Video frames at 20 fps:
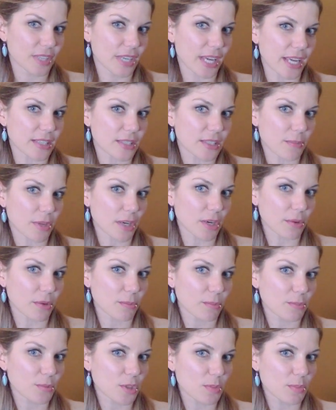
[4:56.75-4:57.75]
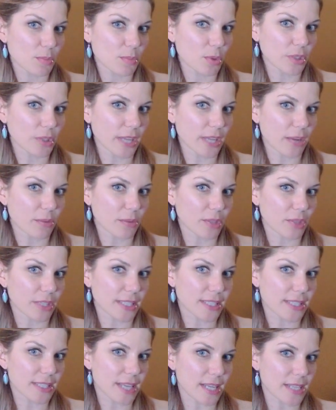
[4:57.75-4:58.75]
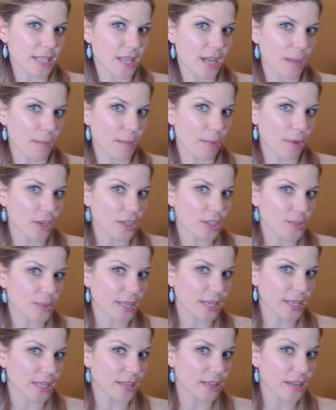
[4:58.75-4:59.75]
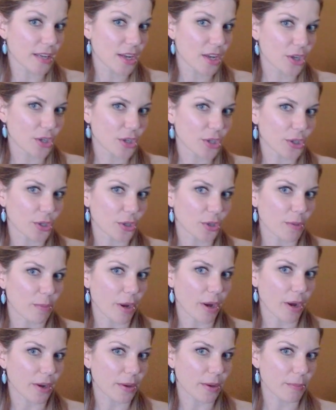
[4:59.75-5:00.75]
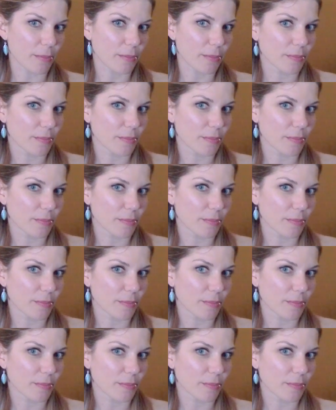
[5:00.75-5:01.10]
Okay, so I'm going to just pull down, release that top part so I can curl the bottom.